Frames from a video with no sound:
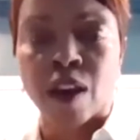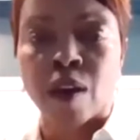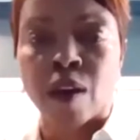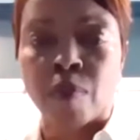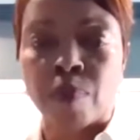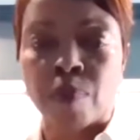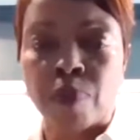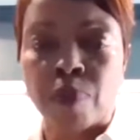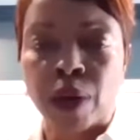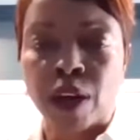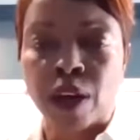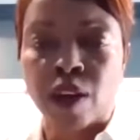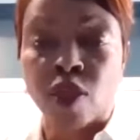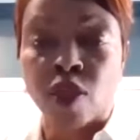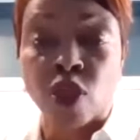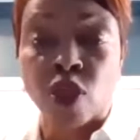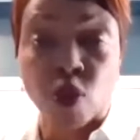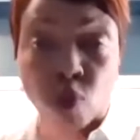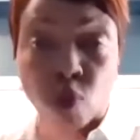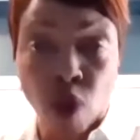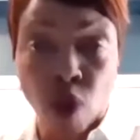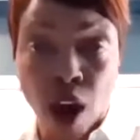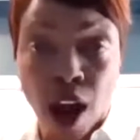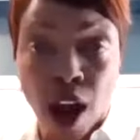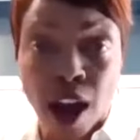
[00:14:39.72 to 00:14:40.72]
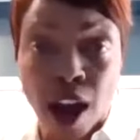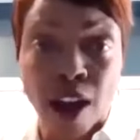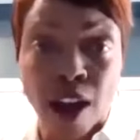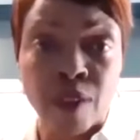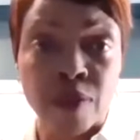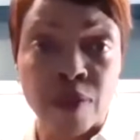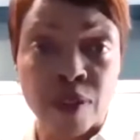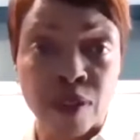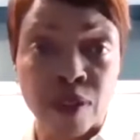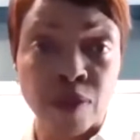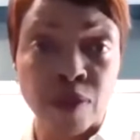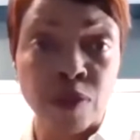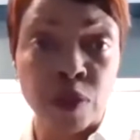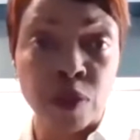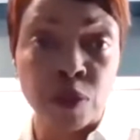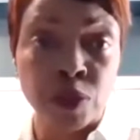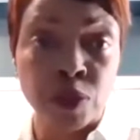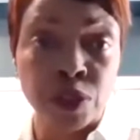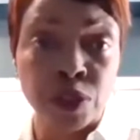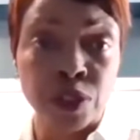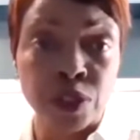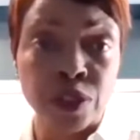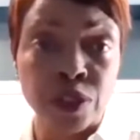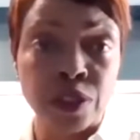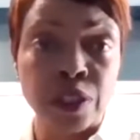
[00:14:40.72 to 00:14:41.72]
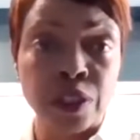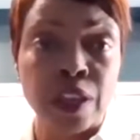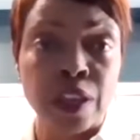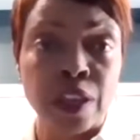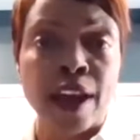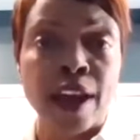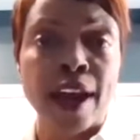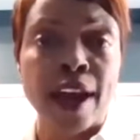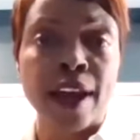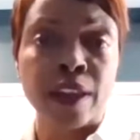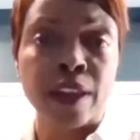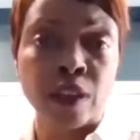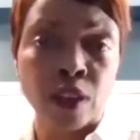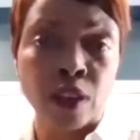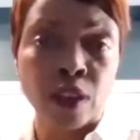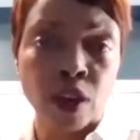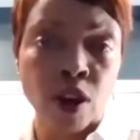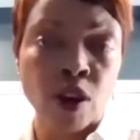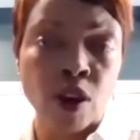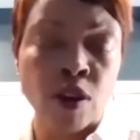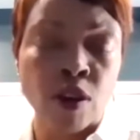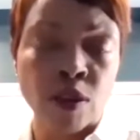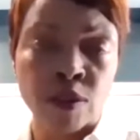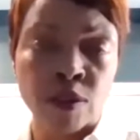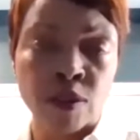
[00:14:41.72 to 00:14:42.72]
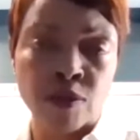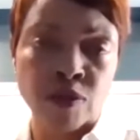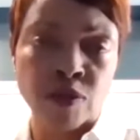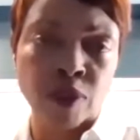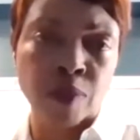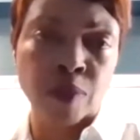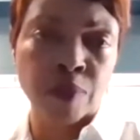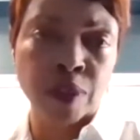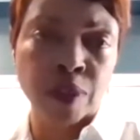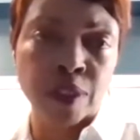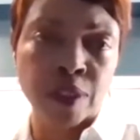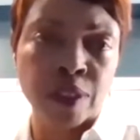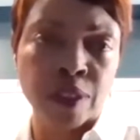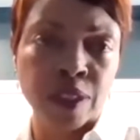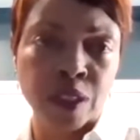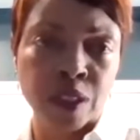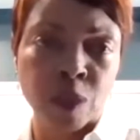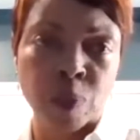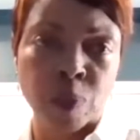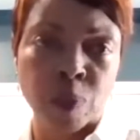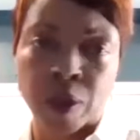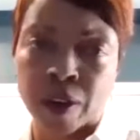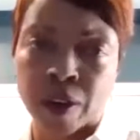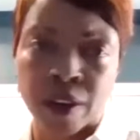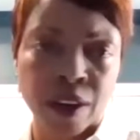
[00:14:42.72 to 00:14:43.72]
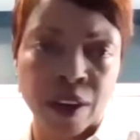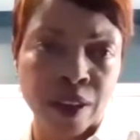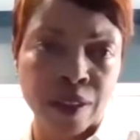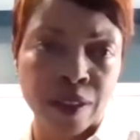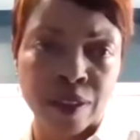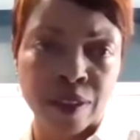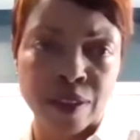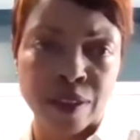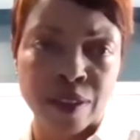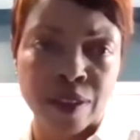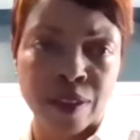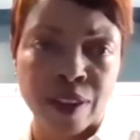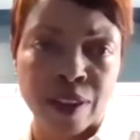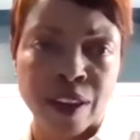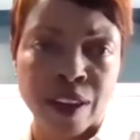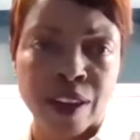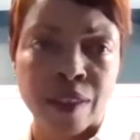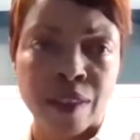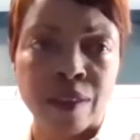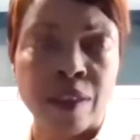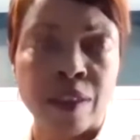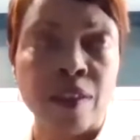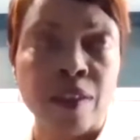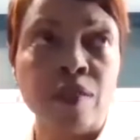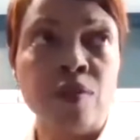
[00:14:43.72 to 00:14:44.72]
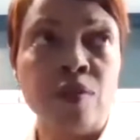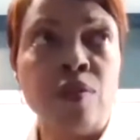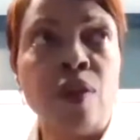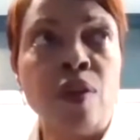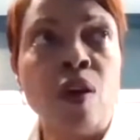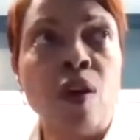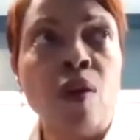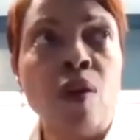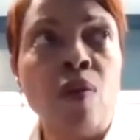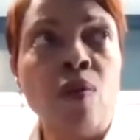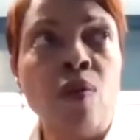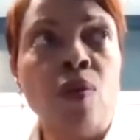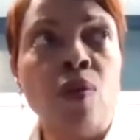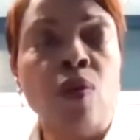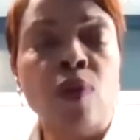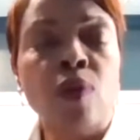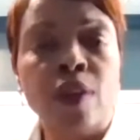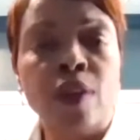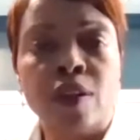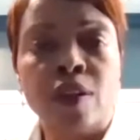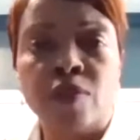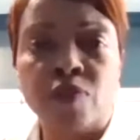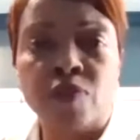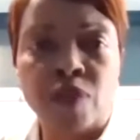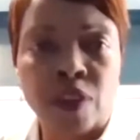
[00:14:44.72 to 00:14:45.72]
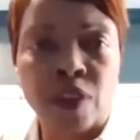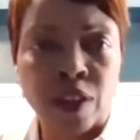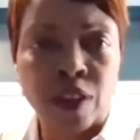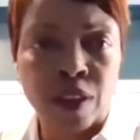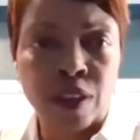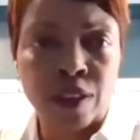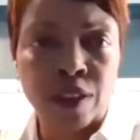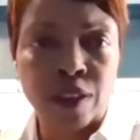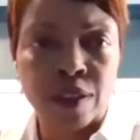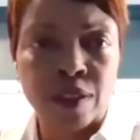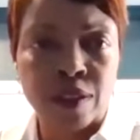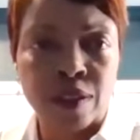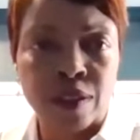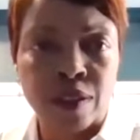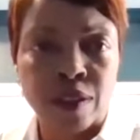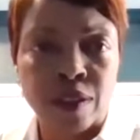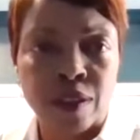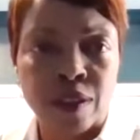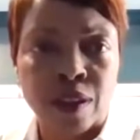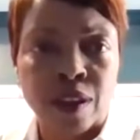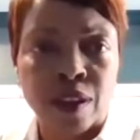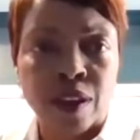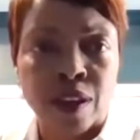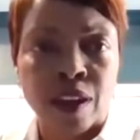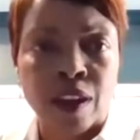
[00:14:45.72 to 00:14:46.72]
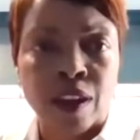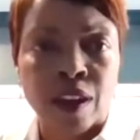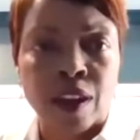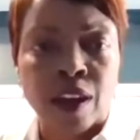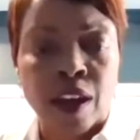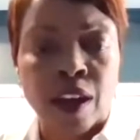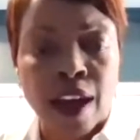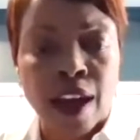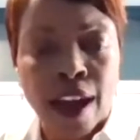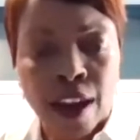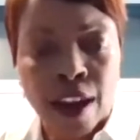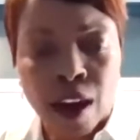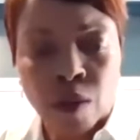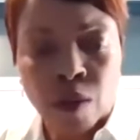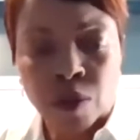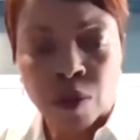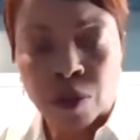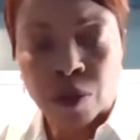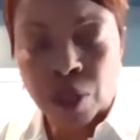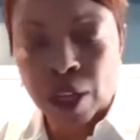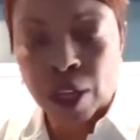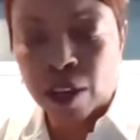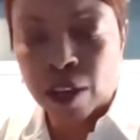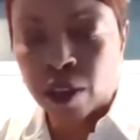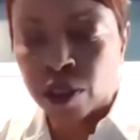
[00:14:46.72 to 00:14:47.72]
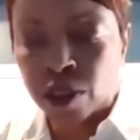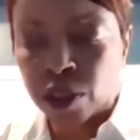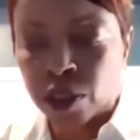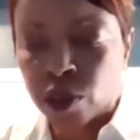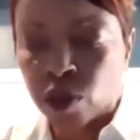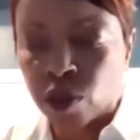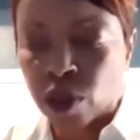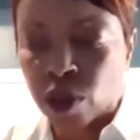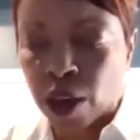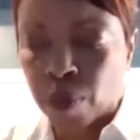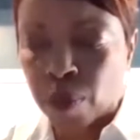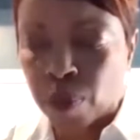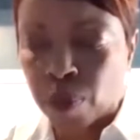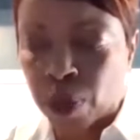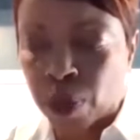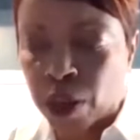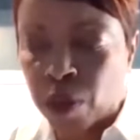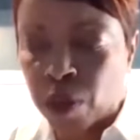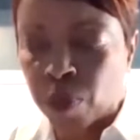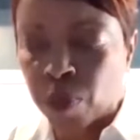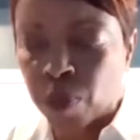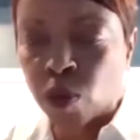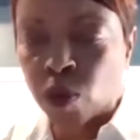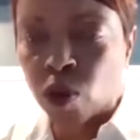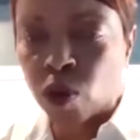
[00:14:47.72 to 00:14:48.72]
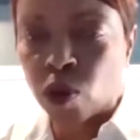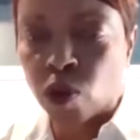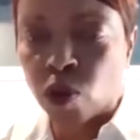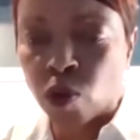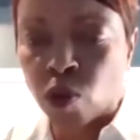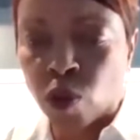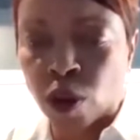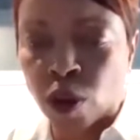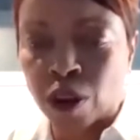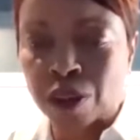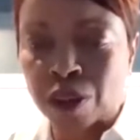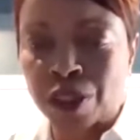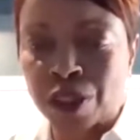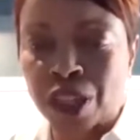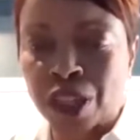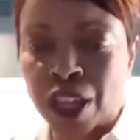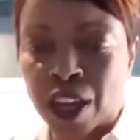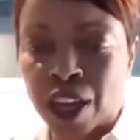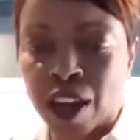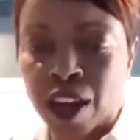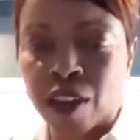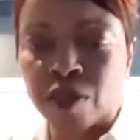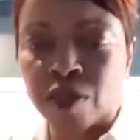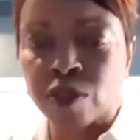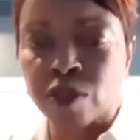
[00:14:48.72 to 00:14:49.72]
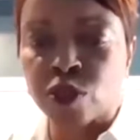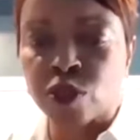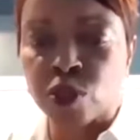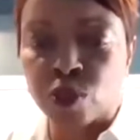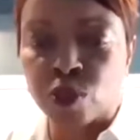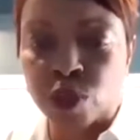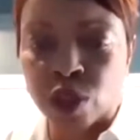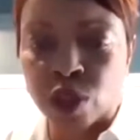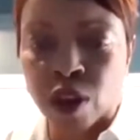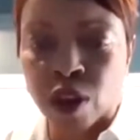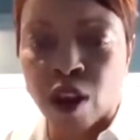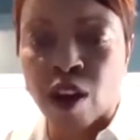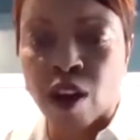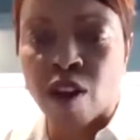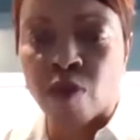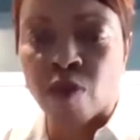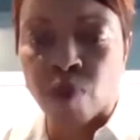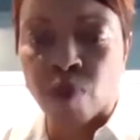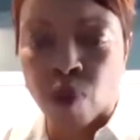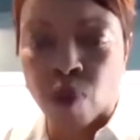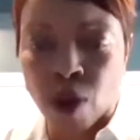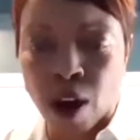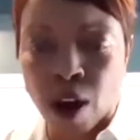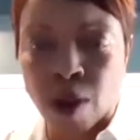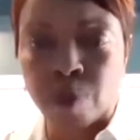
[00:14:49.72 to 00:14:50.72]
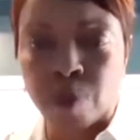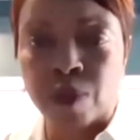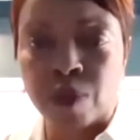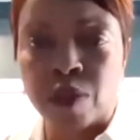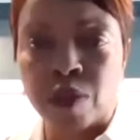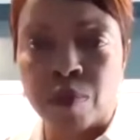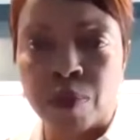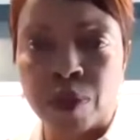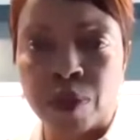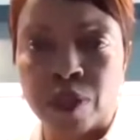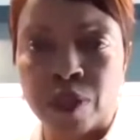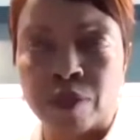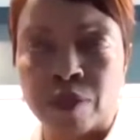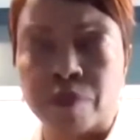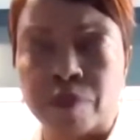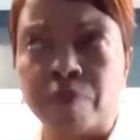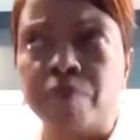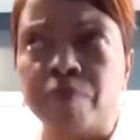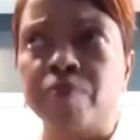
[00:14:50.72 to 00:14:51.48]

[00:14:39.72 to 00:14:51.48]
but thrive in the future and learn from this experience? There's no quick fix. And I will tell you that people who work together to solve problems,